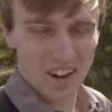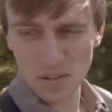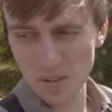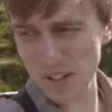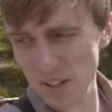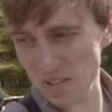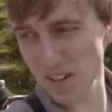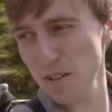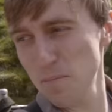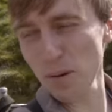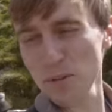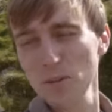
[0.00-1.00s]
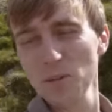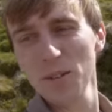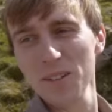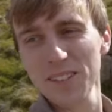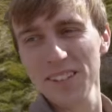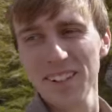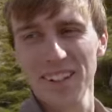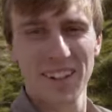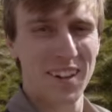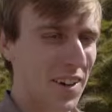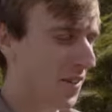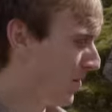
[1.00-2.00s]
We don't need bottled water.
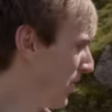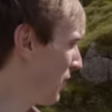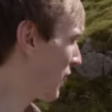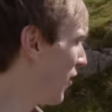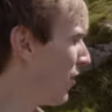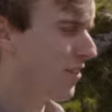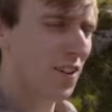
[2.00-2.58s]
We've got...